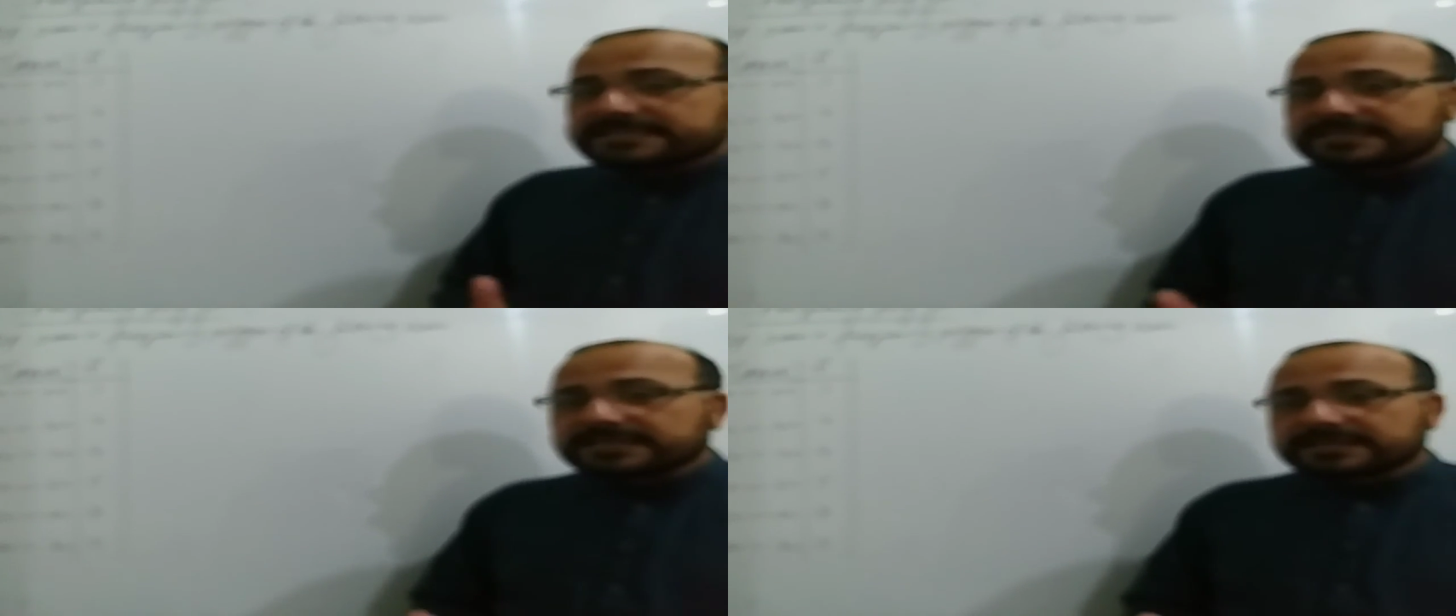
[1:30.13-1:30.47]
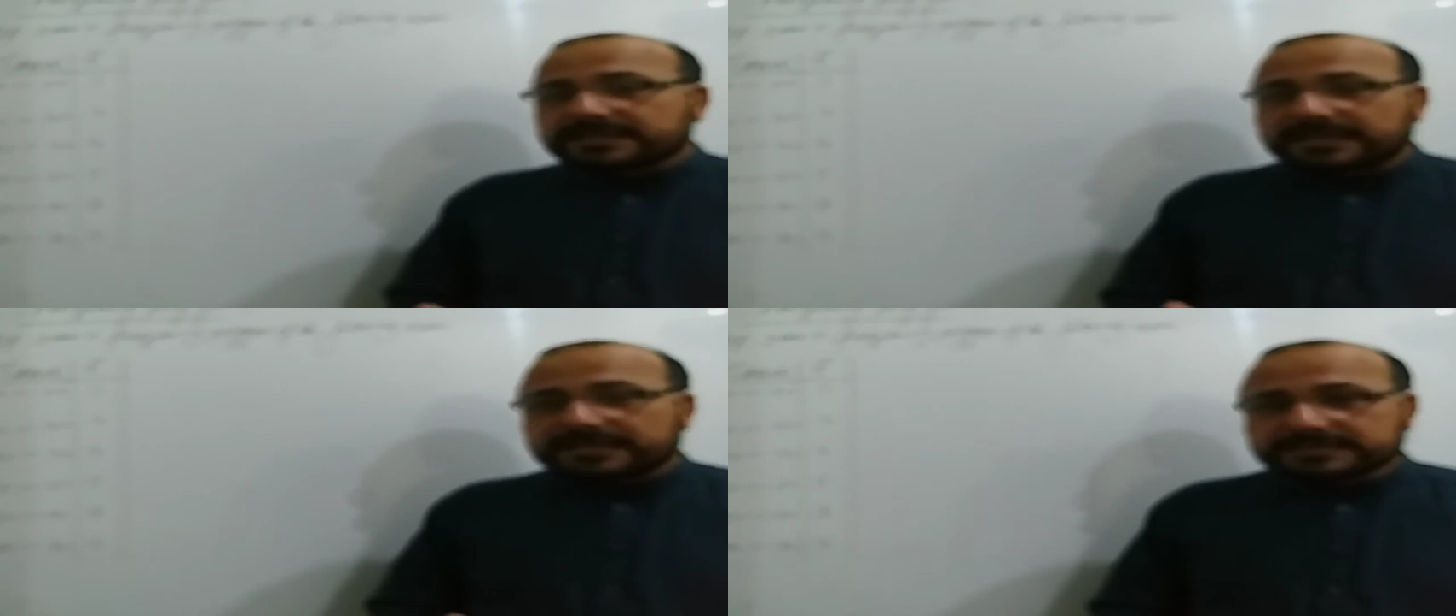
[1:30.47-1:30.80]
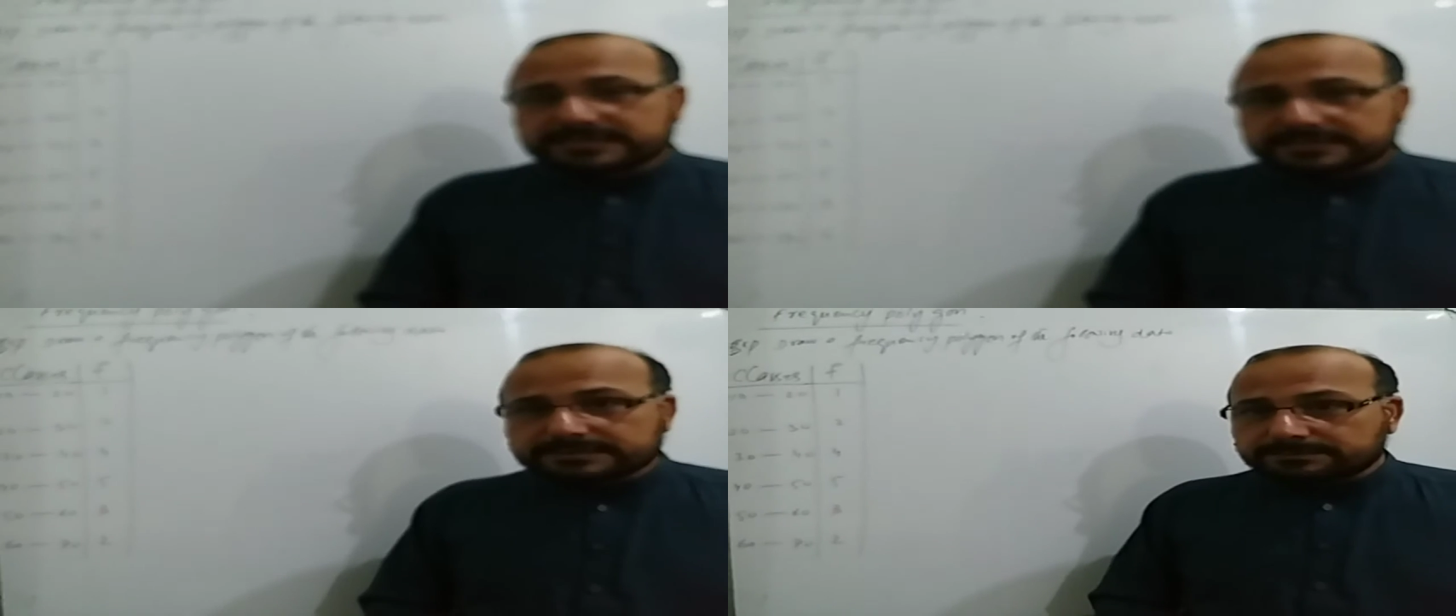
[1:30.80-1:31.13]
the
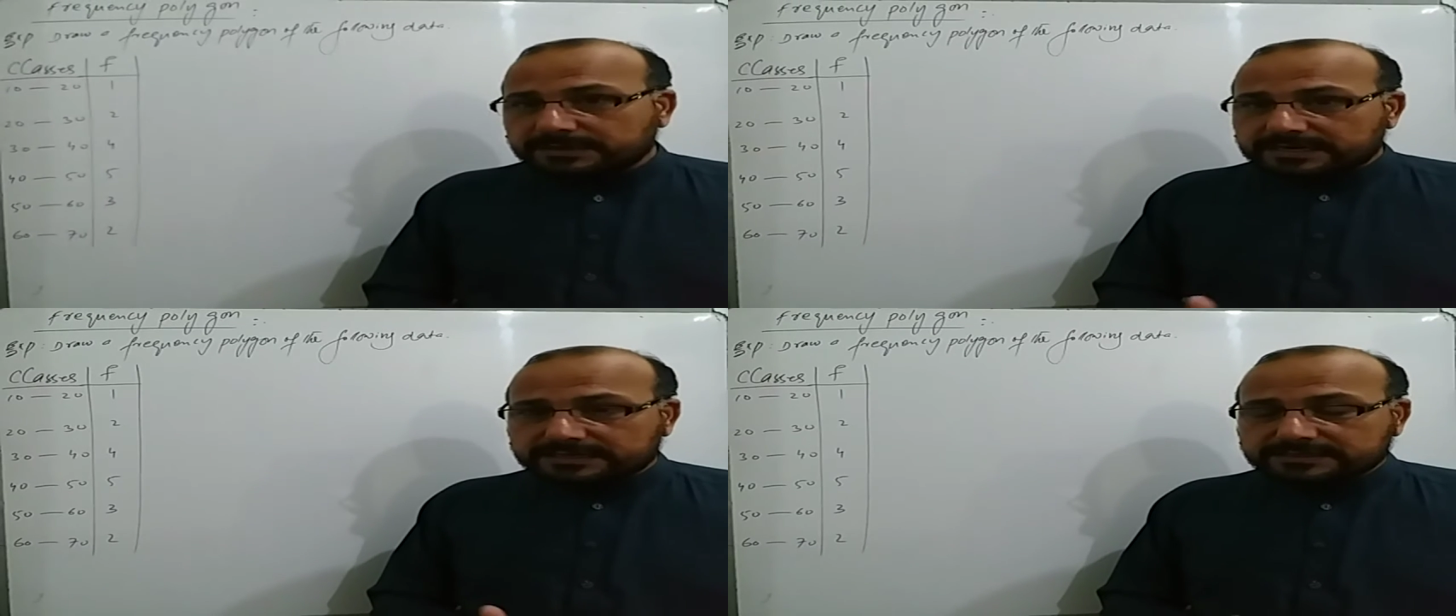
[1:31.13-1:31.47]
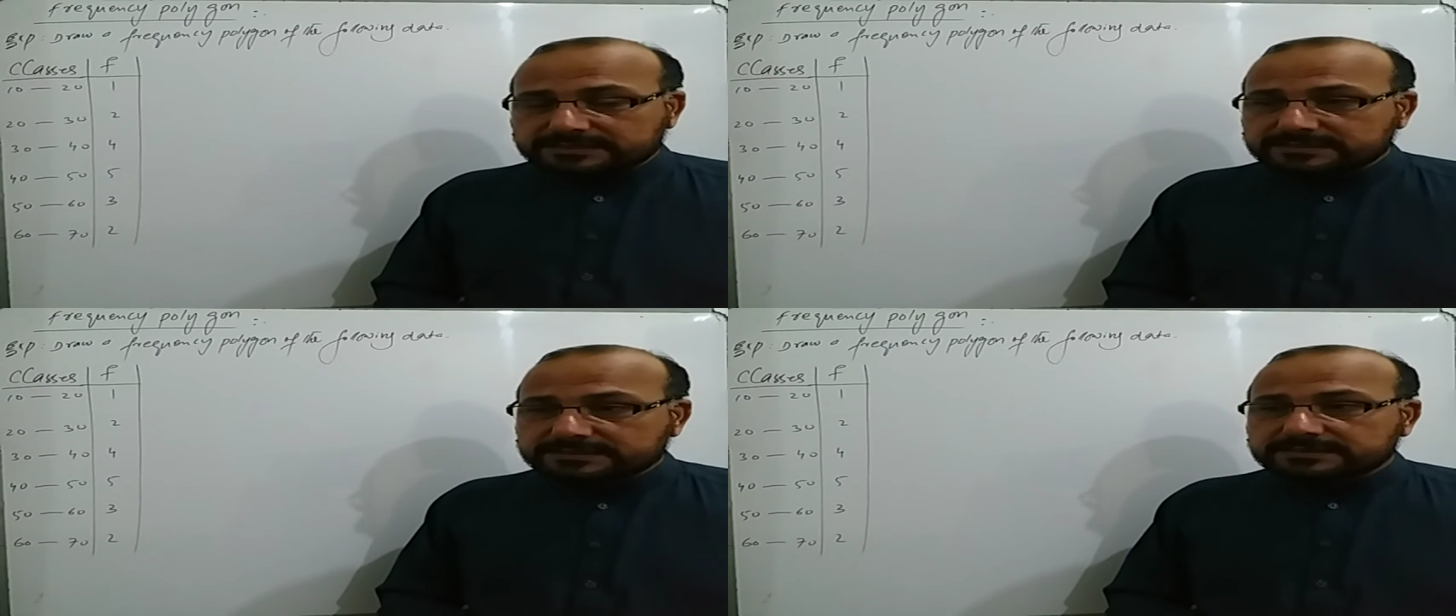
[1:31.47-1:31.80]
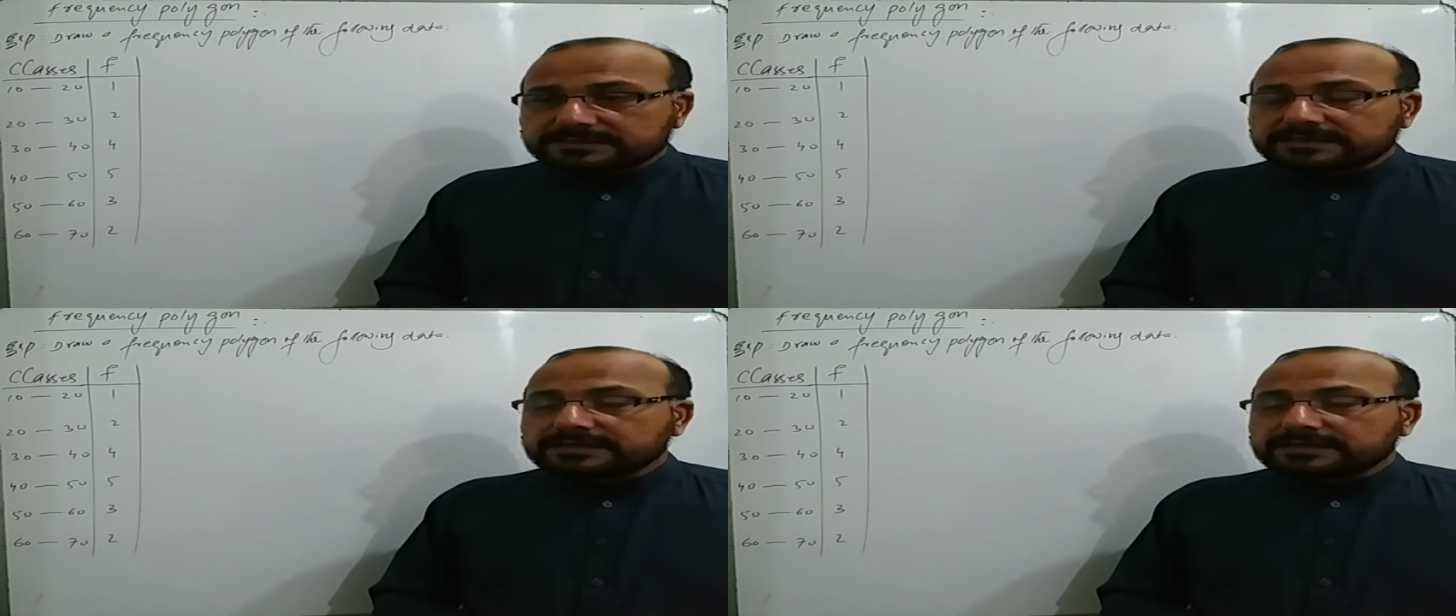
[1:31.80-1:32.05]
class marks,